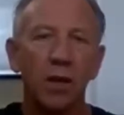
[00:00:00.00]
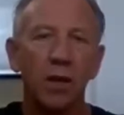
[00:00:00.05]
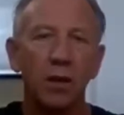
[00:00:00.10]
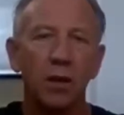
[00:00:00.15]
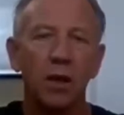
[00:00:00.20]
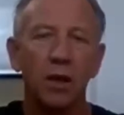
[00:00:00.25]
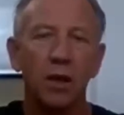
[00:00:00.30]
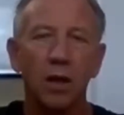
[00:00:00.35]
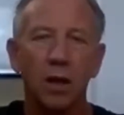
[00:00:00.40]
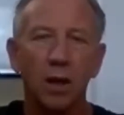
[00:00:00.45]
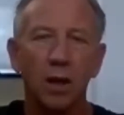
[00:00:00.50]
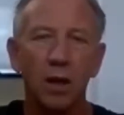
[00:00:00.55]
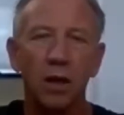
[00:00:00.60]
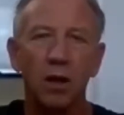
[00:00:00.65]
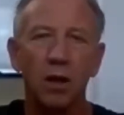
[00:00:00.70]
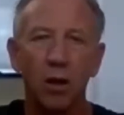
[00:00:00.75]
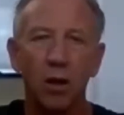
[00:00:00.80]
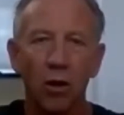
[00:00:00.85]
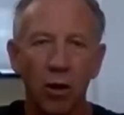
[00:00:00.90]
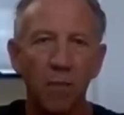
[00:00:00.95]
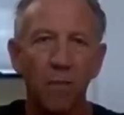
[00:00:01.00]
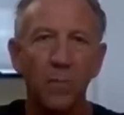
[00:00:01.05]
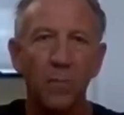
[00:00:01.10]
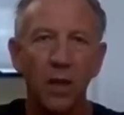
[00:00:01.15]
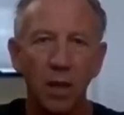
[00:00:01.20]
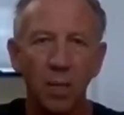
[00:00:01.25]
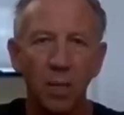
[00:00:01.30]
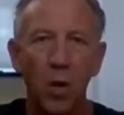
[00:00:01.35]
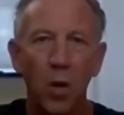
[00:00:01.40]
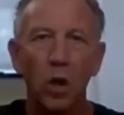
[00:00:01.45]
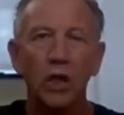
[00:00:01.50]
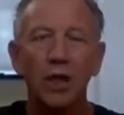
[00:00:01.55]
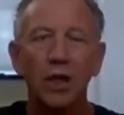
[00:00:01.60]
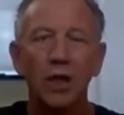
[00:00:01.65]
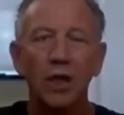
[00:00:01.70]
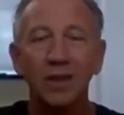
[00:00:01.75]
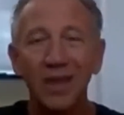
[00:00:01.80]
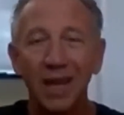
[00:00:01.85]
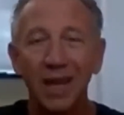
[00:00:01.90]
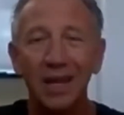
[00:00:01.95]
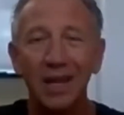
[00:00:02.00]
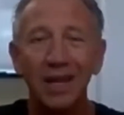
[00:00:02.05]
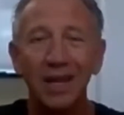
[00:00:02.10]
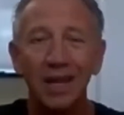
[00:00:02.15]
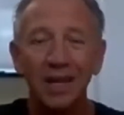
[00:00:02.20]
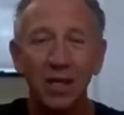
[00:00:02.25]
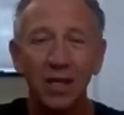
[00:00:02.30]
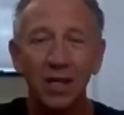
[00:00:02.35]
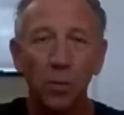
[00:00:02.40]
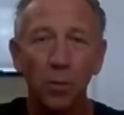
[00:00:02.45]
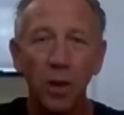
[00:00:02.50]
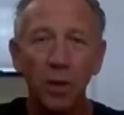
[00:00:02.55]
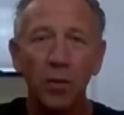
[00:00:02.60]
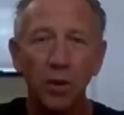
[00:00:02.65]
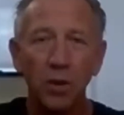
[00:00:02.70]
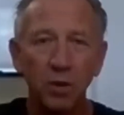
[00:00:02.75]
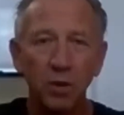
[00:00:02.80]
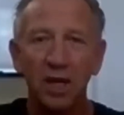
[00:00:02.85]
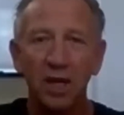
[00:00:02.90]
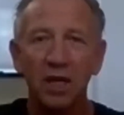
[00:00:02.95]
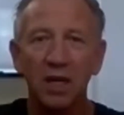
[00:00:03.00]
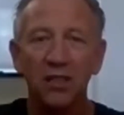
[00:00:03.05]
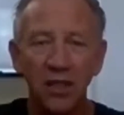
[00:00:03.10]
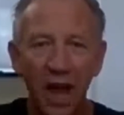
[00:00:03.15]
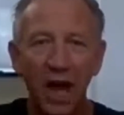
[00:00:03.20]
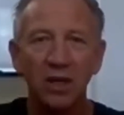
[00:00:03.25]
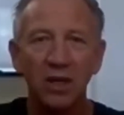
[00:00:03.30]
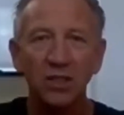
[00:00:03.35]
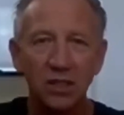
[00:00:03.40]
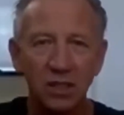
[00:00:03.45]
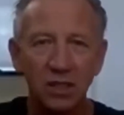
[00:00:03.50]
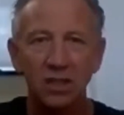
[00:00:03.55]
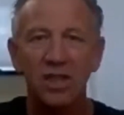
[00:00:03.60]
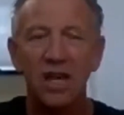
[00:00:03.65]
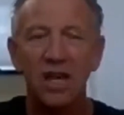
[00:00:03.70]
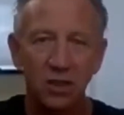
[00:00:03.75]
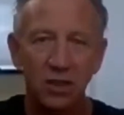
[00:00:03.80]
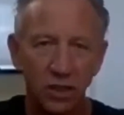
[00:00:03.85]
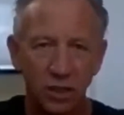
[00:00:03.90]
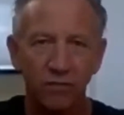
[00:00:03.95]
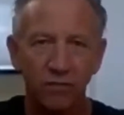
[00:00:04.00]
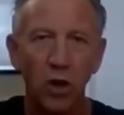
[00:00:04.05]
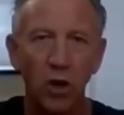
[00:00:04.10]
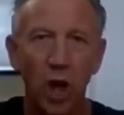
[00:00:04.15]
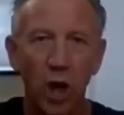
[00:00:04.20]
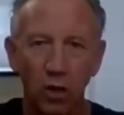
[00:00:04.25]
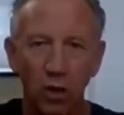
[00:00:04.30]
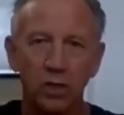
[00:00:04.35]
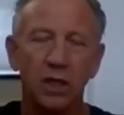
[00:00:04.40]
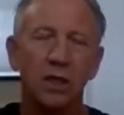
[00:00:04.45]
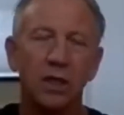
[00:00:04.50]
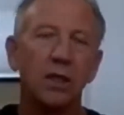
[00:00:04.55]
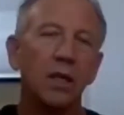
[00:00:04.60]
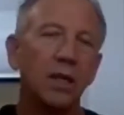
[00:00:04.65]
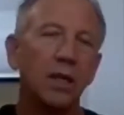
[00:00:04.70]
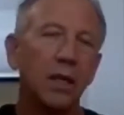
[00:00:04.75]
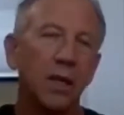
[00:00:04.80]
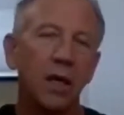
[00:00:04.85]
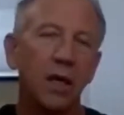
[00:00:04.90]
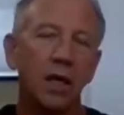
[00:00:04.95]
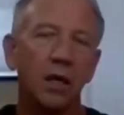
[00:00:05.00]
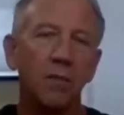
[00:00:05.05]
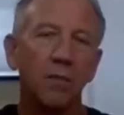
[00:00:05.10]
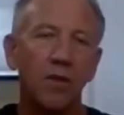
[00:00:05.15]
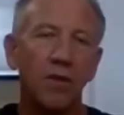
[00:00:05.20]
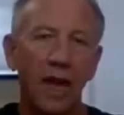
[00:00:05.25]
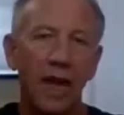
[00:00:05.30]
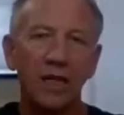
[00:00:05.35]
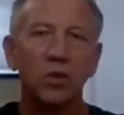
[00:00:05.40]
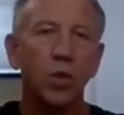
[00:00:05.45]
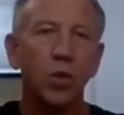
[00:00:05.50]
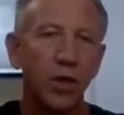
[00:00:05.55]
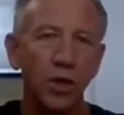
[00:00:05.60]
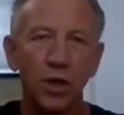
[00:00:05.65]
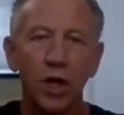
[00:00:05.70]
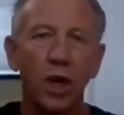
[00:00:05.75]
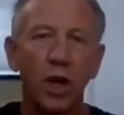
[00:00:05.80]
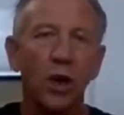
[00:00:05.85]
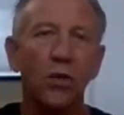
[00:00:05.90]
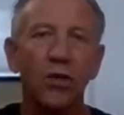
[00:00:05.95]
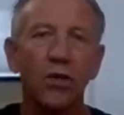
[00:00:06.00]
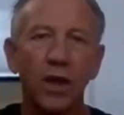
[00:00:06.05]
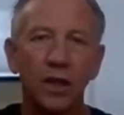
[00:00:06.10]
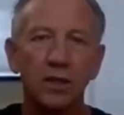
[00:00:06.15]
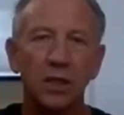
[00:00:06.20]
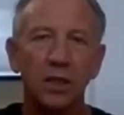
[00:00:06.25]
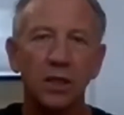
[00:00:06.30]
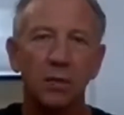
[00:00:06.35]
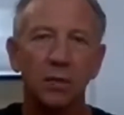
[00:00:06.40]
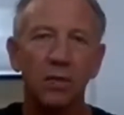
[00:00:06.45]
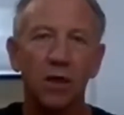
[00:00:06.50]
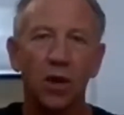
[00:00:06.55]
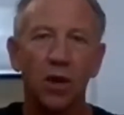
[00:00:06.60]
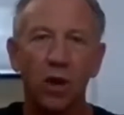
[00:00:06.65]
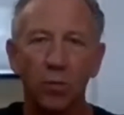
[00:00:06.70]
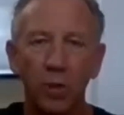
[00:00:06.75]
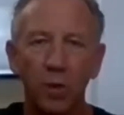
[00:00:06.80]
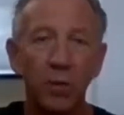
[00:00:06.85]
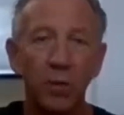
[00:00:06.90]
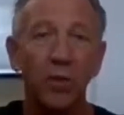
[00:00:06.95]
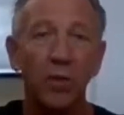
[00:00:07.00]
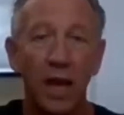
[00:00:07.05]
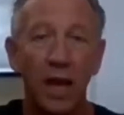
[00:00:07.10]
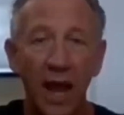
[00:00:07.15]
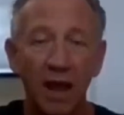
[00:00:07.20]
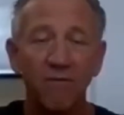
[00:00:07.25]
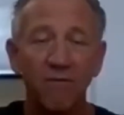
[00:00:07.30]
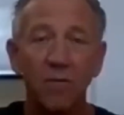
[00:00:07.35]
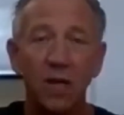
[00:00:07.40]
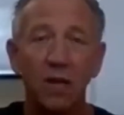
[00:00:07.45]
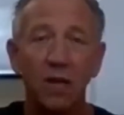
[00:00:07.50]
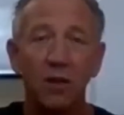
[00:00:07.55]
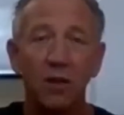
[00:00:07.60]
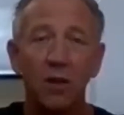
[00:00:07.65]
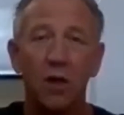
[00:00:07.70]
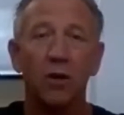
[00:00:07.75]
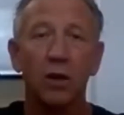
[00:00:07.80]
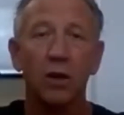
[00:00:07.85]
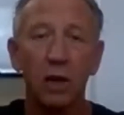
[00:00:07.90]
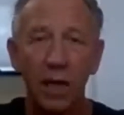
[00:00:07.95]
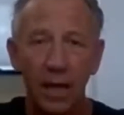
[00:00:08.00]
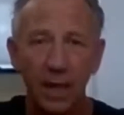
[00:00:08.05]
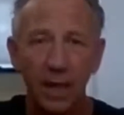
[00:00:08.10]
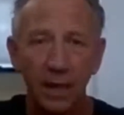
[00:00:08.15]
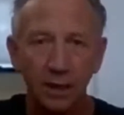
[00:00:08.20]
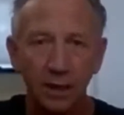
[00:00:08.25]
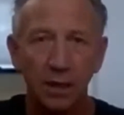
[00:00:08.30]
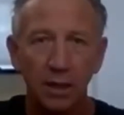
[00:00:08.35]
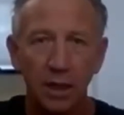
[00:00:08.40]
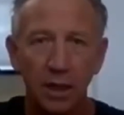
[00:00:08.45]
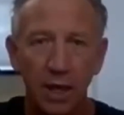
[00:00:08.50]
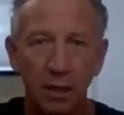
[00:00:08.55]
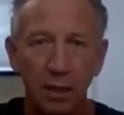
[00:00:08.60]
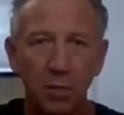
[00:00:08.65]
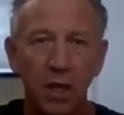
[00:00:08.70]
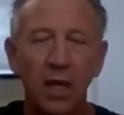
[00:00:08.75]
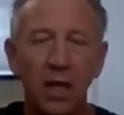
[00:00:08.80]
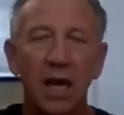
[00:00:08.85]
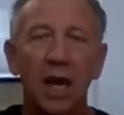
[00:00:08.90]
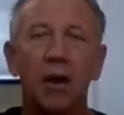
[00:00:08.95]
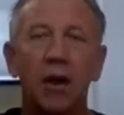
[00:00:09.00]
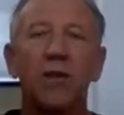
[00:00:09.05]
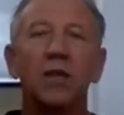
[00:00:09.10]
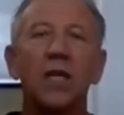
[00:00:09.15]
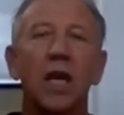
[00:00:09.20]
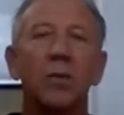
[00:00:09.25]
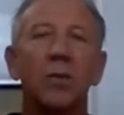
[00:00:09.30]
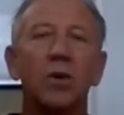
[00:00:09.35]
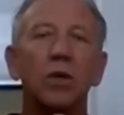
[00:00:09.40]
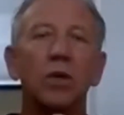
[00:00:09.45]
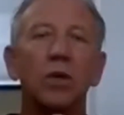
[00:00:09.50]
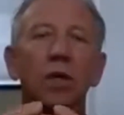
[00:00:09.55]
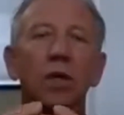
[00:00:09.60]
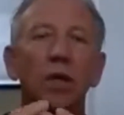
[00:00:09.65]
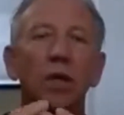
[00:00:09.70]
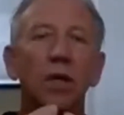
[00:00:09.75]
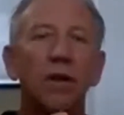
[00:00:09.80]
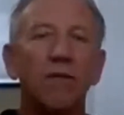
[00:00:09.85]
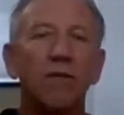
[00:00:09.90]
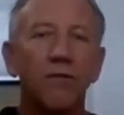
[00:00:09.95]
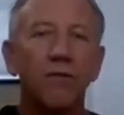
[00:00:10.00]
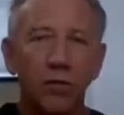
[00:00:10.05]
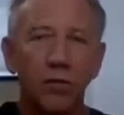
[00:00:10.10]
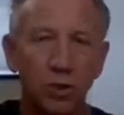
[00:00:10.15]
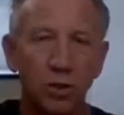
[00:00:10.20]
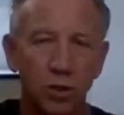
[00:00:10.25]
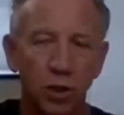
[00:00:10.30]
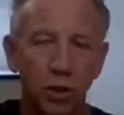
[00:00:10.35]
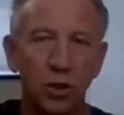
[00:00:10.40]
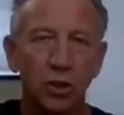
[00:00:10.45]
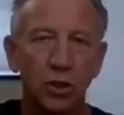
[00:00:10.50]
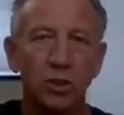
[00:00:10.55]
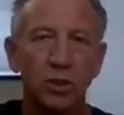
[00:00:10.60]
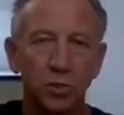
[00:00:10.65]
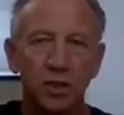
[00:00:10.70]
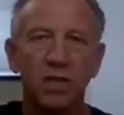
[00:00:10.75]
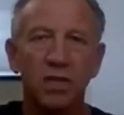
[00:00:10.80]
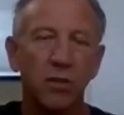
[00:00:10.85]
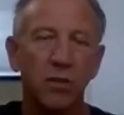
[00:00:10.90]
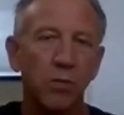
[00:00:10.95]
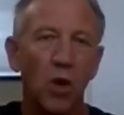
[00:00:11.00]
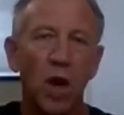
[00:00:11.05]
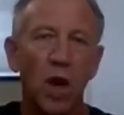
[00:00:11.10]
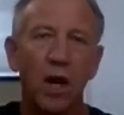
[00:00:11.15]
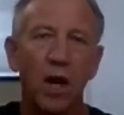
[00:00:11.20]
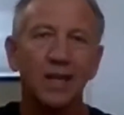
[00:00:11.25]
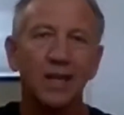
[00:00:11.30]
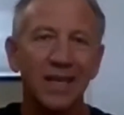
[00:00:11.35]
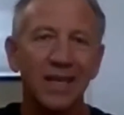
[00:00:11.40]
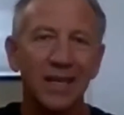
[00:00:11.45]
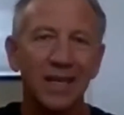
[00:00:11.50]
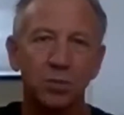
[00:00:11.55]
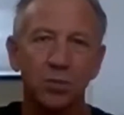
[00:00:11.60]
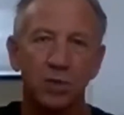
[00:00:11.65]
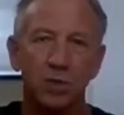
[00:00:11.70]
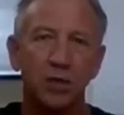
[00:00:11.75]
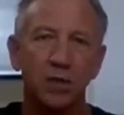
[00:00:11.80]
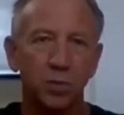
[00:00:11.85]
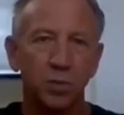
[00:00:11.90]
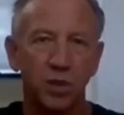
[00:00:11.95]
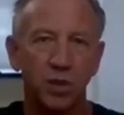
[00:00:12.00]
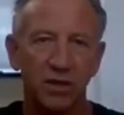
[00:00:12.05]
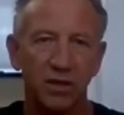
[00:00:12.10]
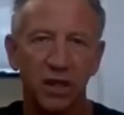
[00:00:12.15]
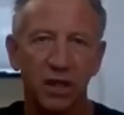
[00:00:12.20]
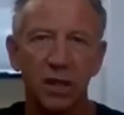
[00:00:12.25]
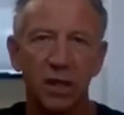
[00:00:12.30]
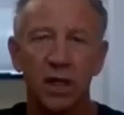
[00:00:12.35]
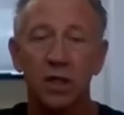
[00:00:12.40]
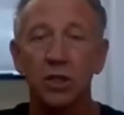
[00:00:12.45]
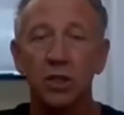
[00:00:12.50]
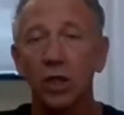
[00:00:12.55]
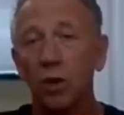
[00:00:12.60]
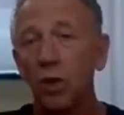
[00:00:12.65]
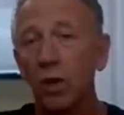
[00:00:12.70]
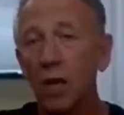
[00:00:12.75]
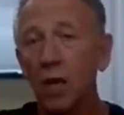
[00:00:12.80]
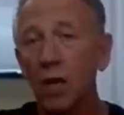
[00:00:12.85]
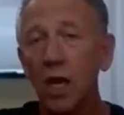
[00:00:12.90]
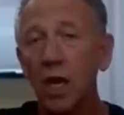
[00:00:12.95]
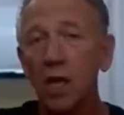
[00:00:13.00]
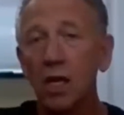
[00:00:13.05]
that or pick a market that people are spending thousands and thousands of dollars in. That's where you know that there are people that have money, that are laying money out on the table for certain specific products in a specific niche. So